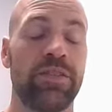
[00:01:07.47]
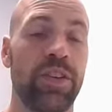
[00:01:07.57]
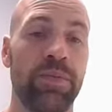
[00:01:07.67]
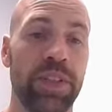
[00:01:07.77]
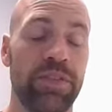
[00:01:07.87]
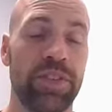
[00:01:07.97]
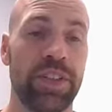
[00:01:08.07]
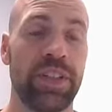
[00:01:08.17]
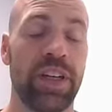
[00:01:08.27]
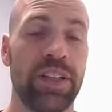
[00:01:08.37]
from
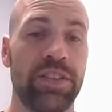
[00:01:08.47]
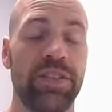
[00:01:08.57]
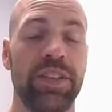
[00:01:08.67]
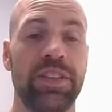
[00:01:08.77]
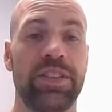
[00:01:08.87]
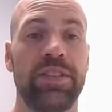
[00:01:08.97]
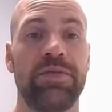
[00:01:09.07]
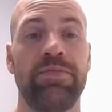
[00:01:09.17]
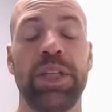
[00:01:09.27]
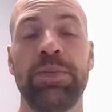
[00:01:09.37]
different
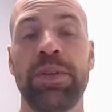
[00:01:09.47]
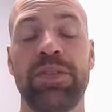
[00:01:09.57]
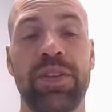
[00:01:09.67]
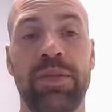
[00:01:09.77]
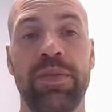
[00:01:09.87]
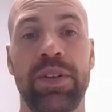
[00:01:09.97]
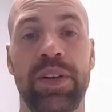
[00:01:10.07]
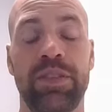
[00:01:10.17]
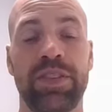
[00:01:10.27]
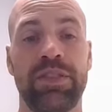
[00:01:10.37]
countries, people from a
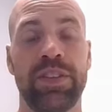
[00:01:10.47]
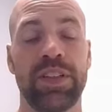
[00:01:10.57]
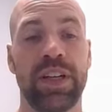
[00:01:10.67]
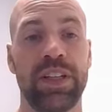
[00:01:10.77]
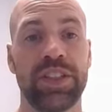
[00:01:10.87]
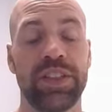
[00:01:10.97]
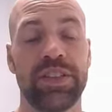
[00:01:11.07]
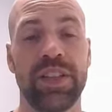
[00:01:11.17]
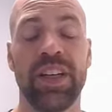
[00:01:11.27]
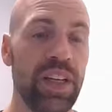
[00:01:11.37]
lot of different
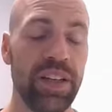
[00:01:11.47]
cultures,